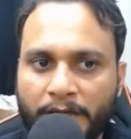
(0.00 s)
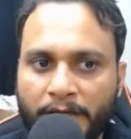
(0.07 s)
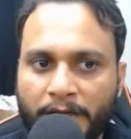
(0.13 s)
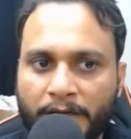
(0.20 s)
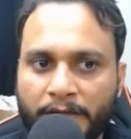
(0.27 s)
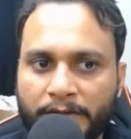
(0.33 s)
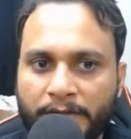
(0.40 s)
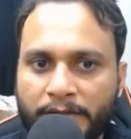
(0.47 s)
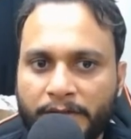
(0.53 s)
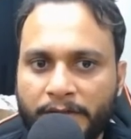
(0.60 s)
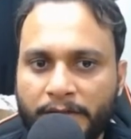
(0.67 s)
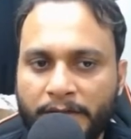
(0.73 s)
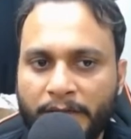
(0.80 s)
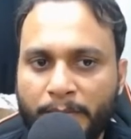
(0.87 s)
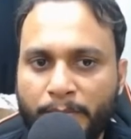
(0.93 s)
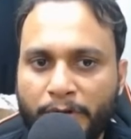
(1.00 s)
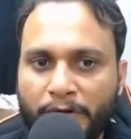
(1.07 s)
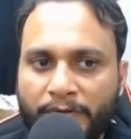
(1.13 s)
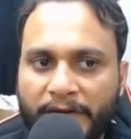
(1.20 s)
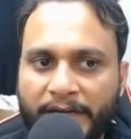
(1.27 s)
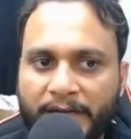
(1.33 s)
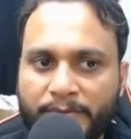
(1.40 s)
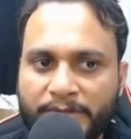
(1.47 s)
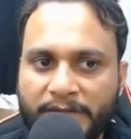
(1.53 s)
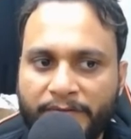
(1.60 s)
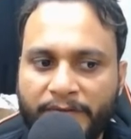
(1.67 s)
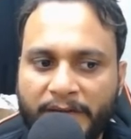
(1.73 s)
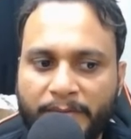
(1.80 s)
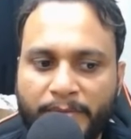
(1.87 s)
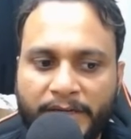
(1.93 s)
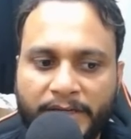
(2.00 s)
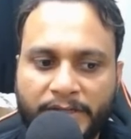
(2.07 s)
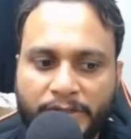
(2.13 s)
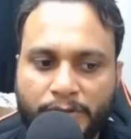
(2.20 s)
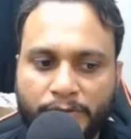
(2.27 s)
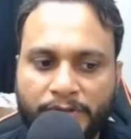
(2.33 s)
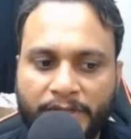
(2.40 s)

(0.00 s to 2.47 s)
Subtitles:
the number of items are 5 minus 2,